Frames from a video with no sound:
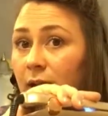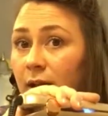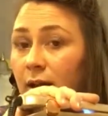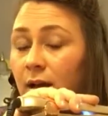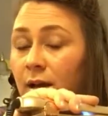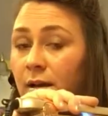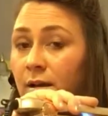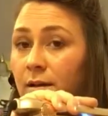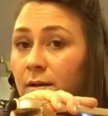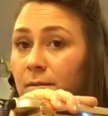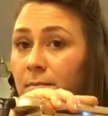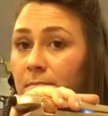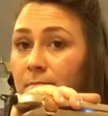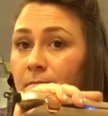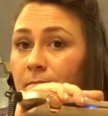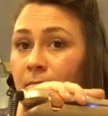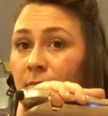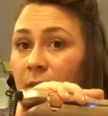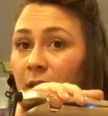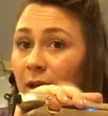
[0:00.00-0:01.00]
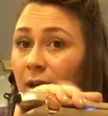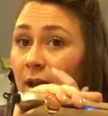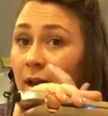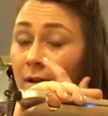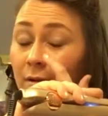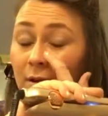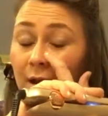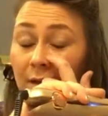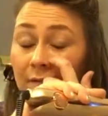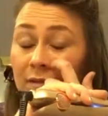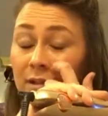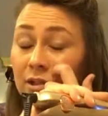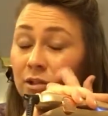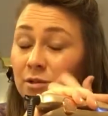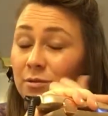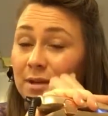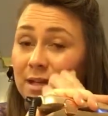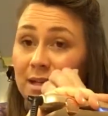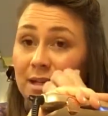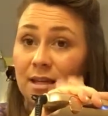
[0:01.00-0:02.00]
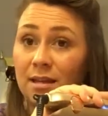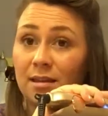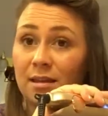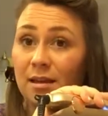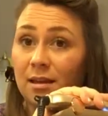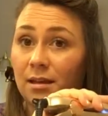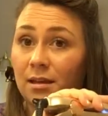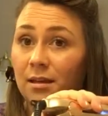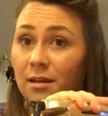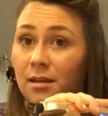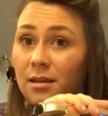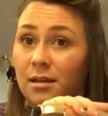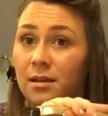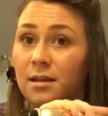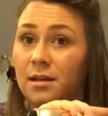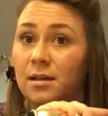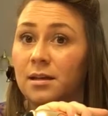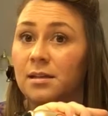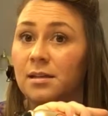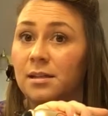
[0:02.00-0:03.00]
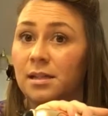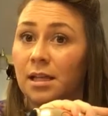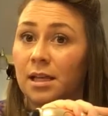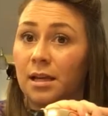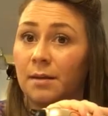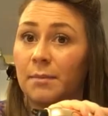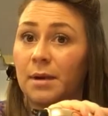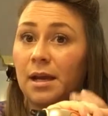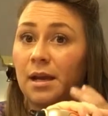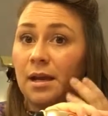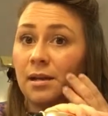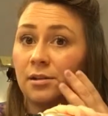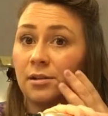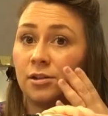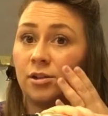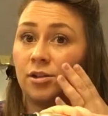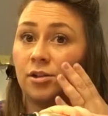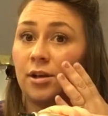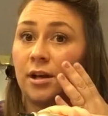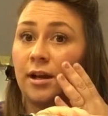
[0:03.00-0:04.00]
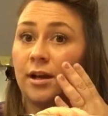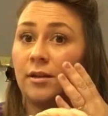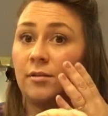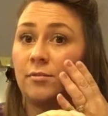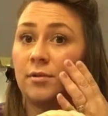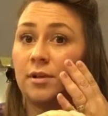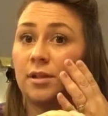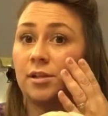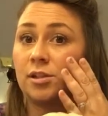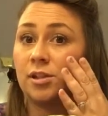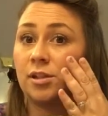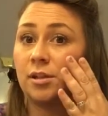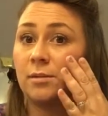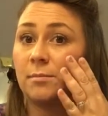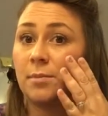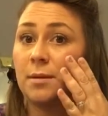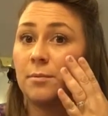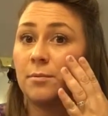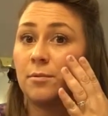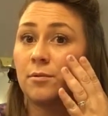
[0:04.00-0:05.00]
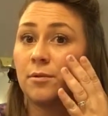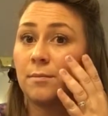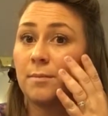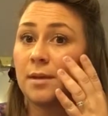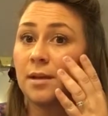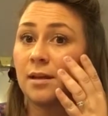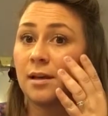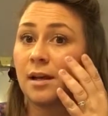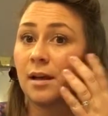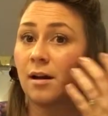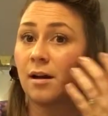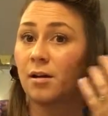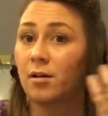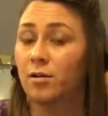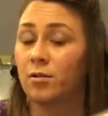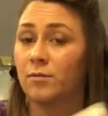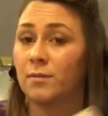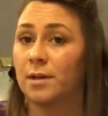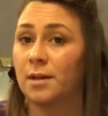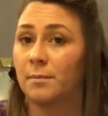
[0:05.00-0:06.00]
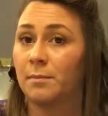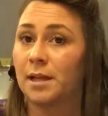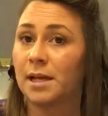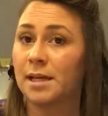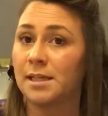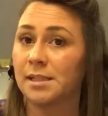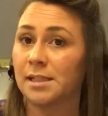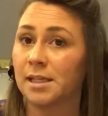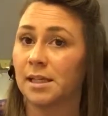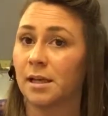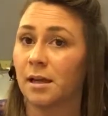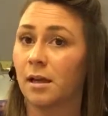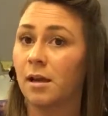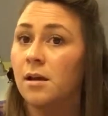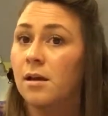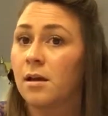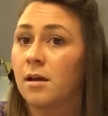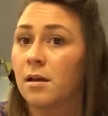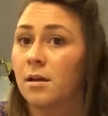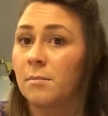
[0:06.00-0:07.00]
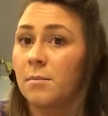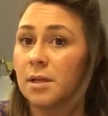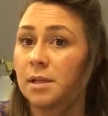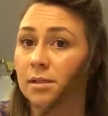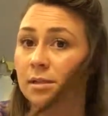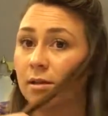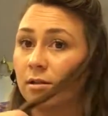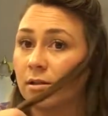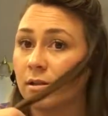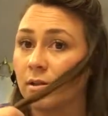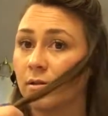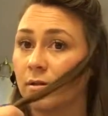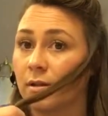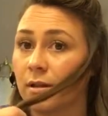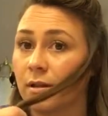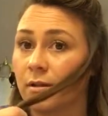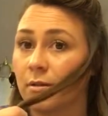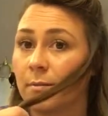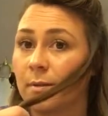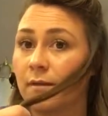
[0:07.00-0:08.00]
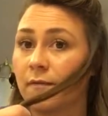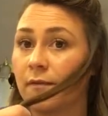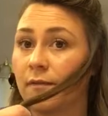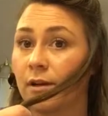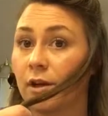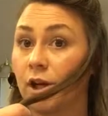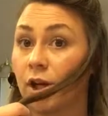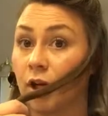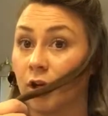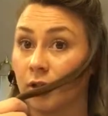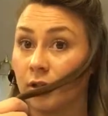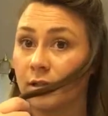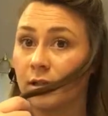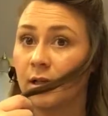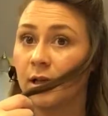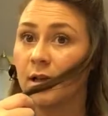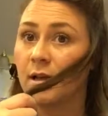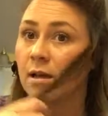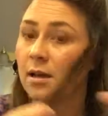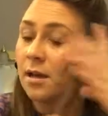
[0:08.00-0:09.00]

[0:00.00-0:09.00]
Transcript: I don't have to do anything to get my hair straight, which some people would be like, oh, what a blessing. But it's also a little bit of a curse.